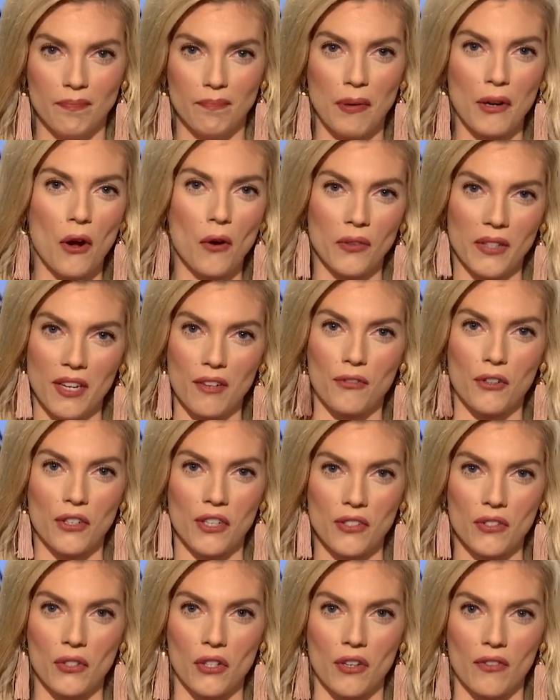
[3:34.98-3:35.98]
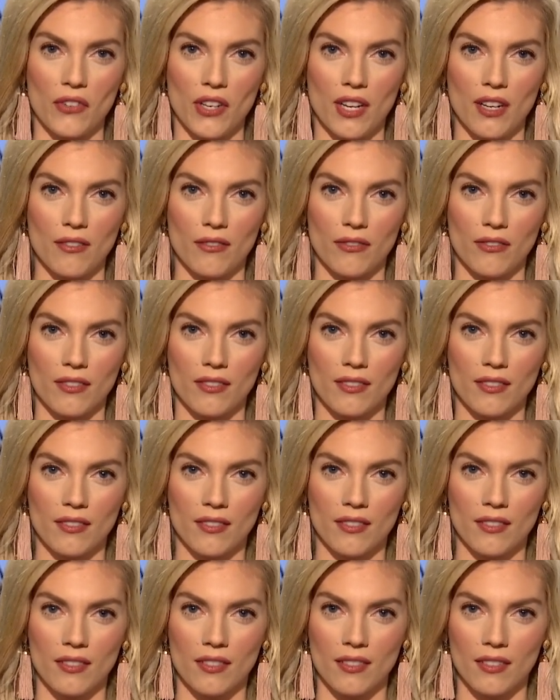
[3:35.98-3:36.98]
But only if you're conservative.
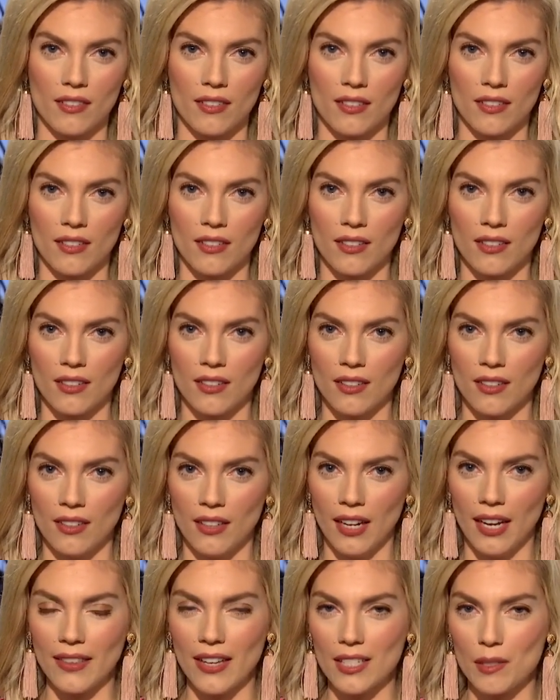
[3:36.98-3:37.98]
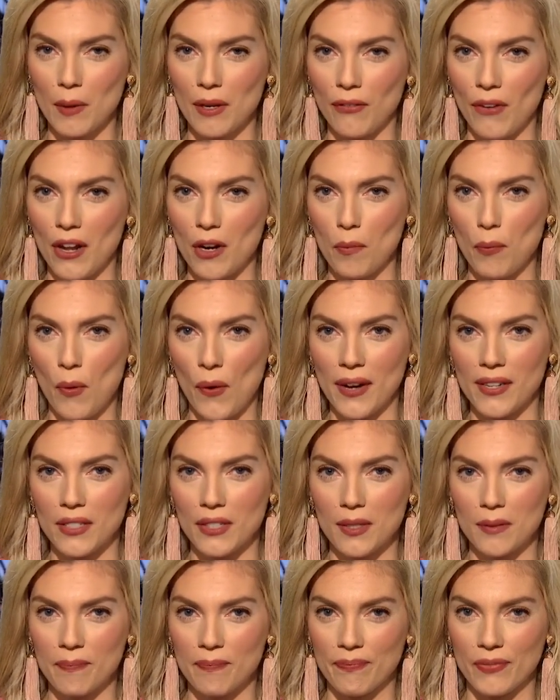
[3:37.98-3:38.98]
And that's my final
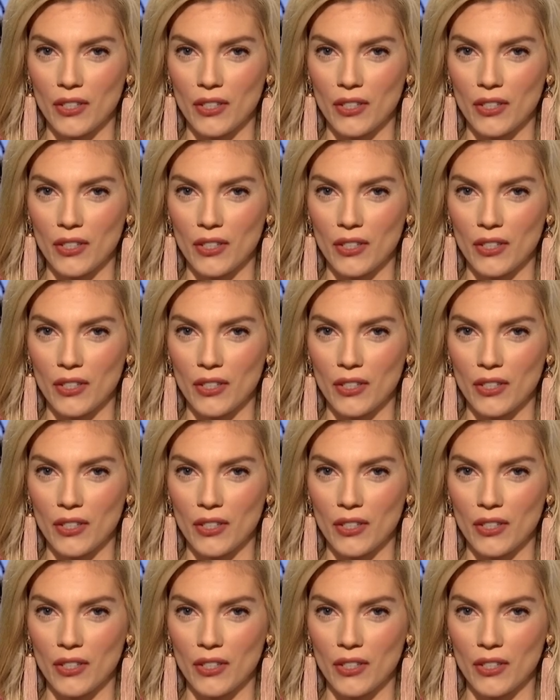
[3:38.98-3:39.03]
point.